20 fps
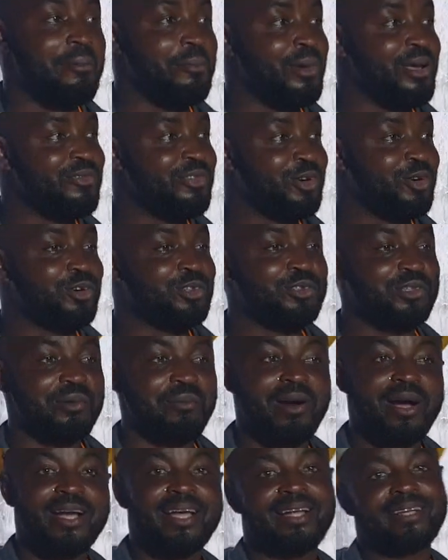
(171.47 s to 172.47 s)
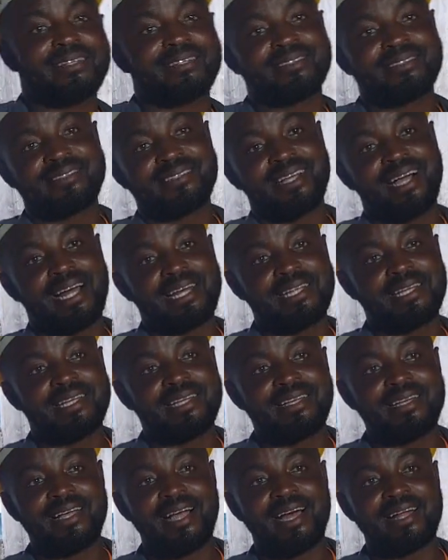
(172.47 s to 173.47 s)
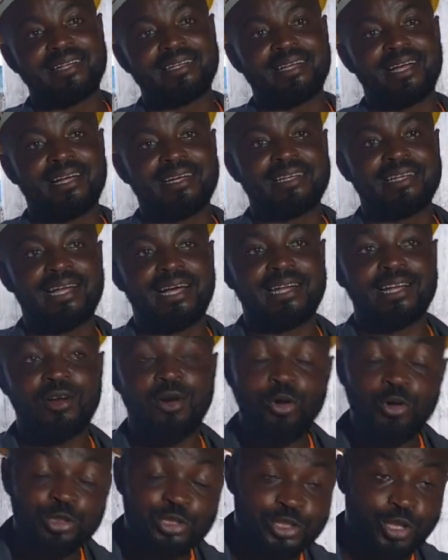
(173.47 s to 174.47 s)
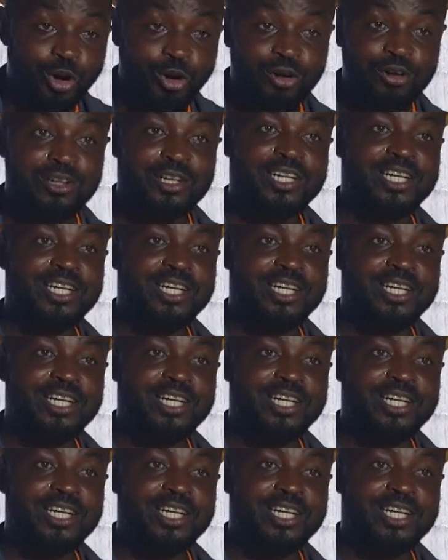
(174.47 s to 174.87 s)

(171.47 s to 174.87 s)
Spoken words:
If you go to the market at the coast store,